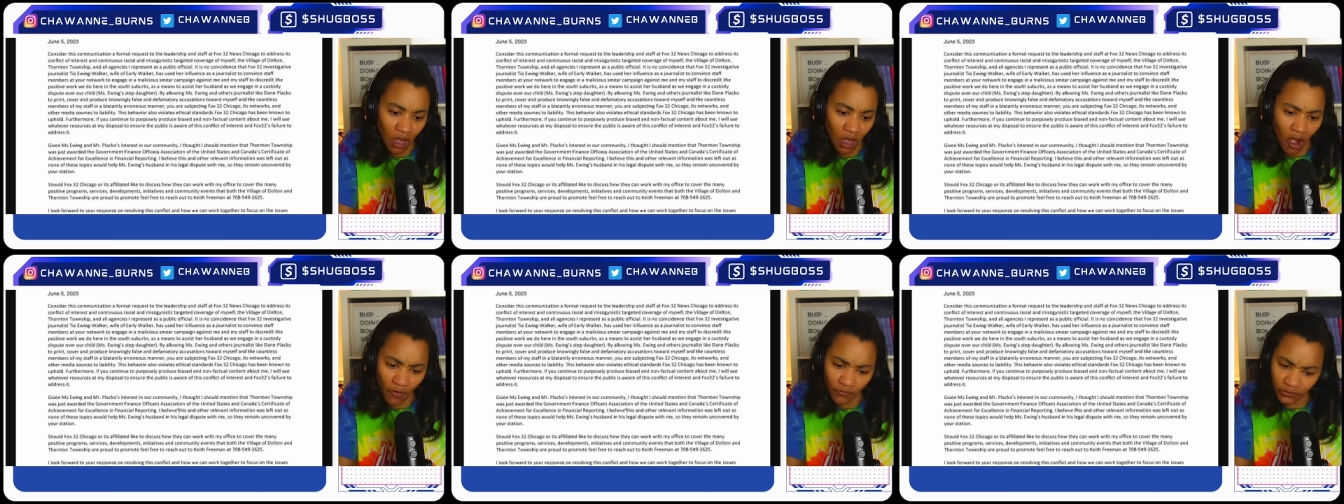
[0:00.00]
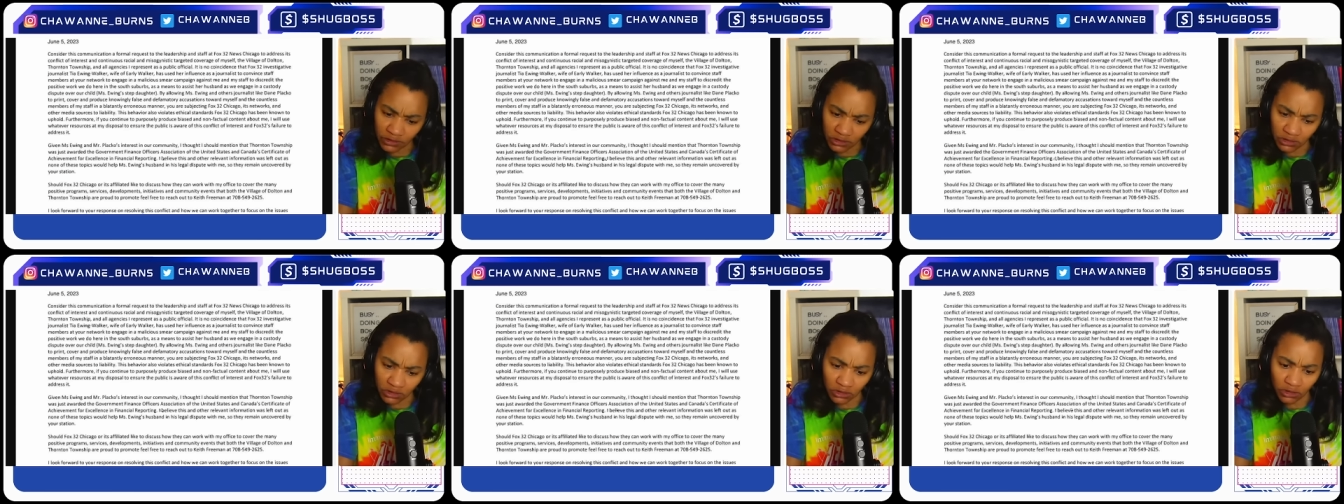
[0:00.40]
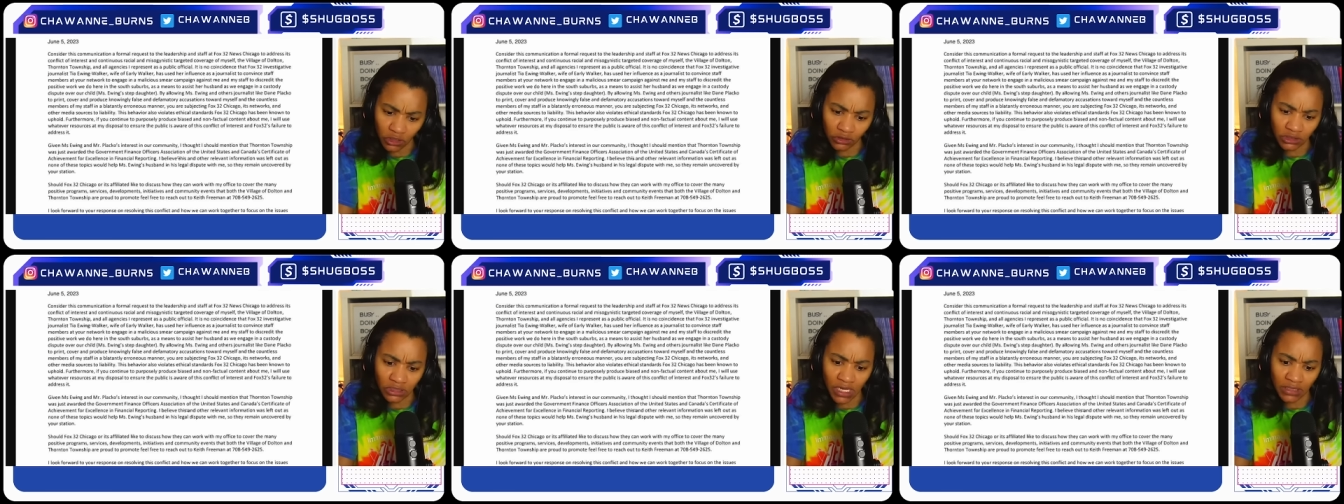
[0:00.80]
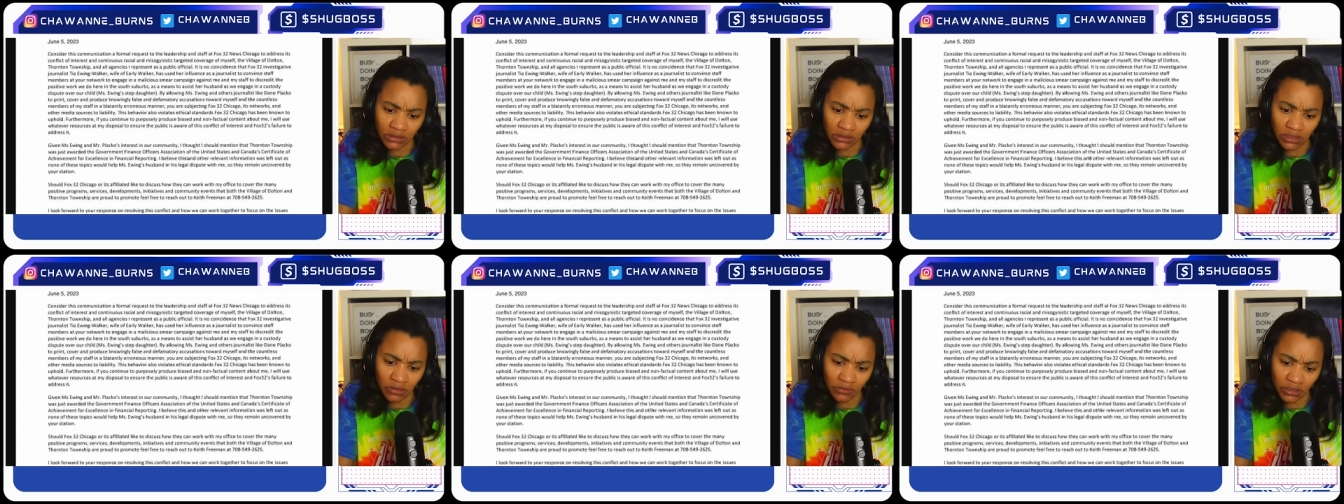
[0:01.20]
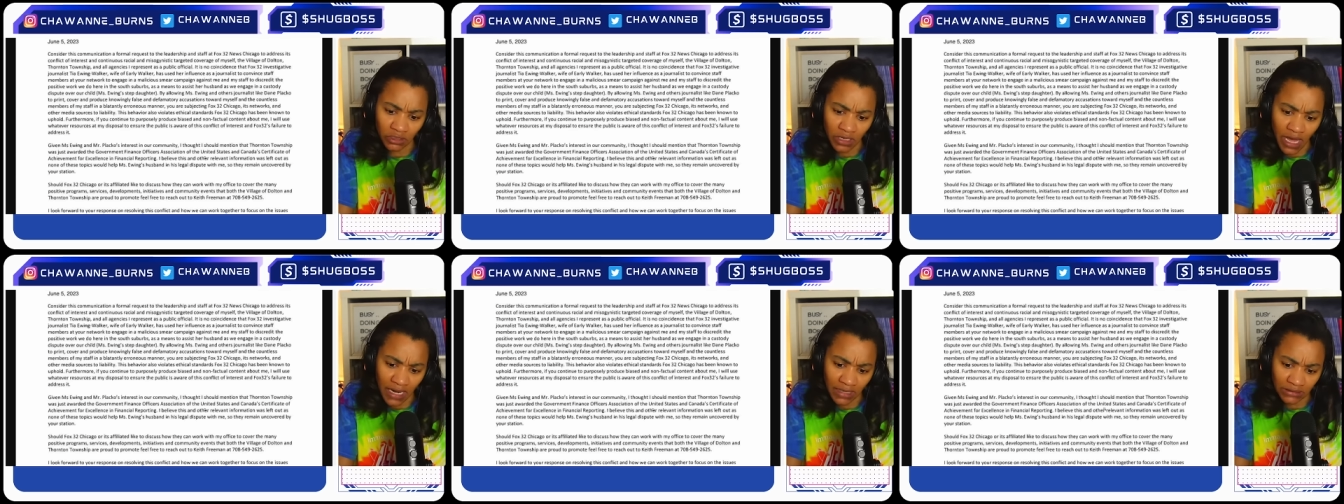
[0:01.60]
of the
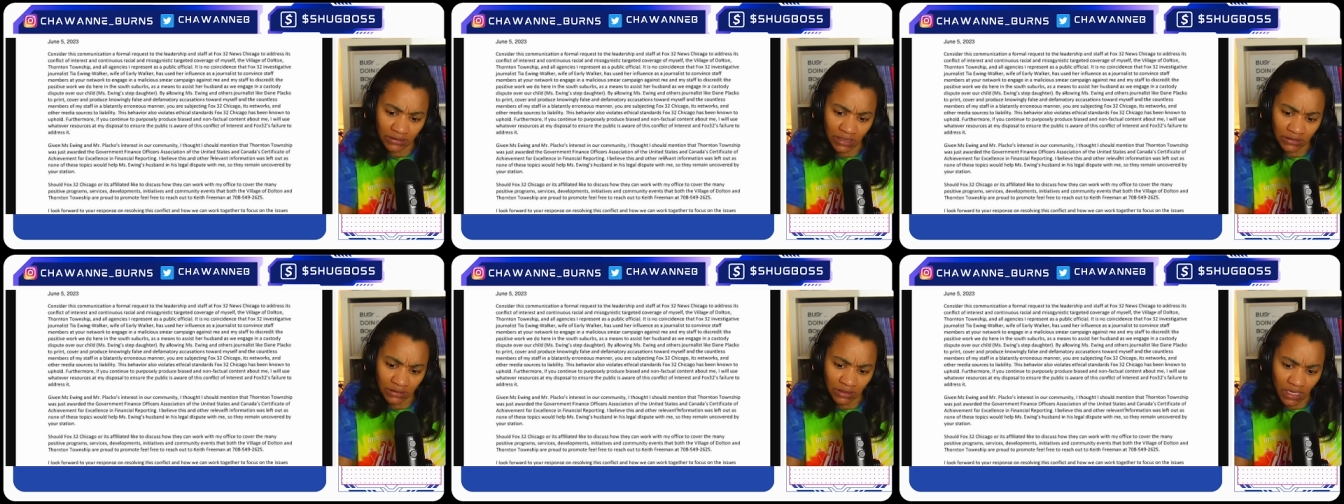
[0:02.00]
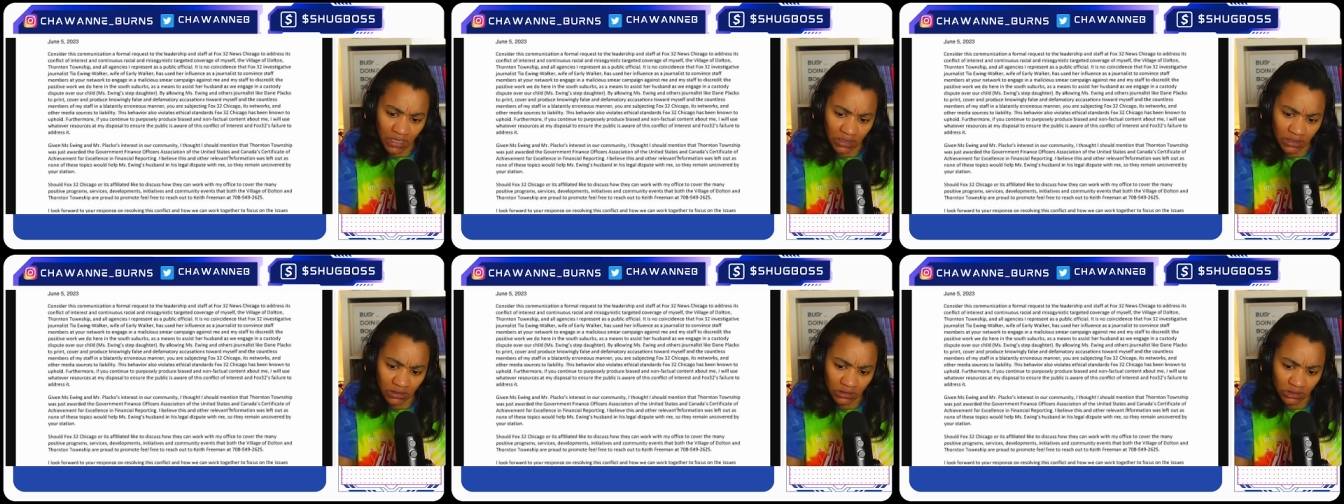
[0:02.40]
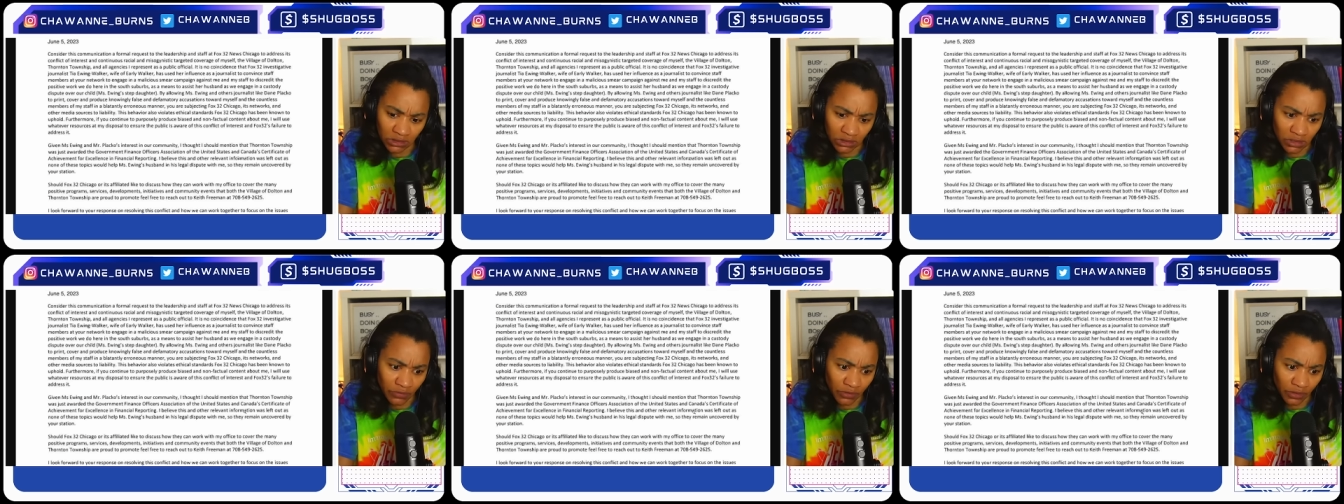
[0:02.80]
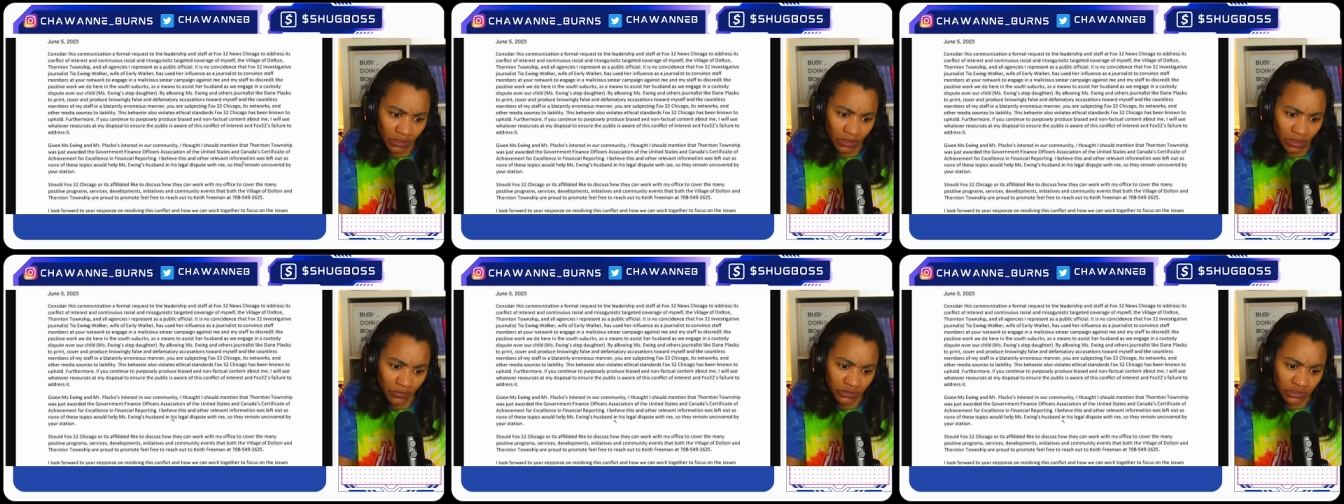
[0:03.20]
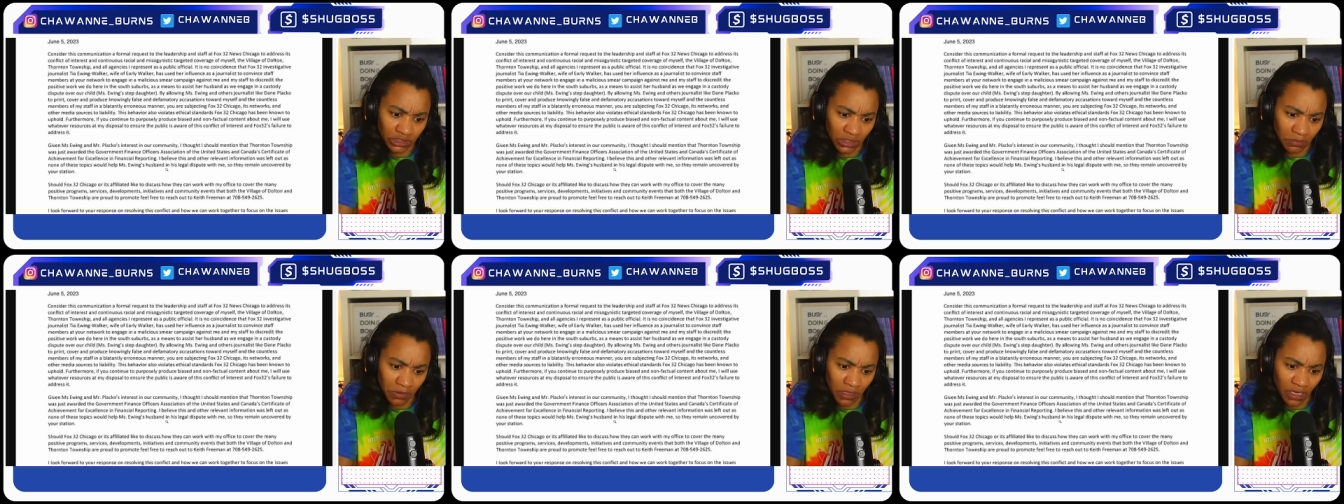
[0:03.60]
United States and Canada Certificate of
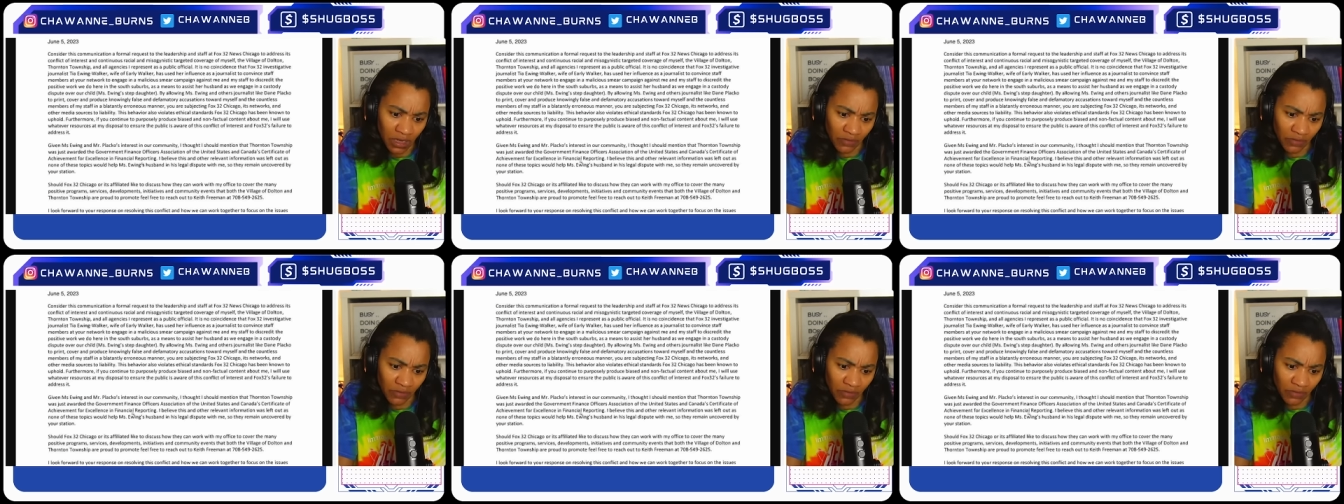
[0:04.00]
Achievement of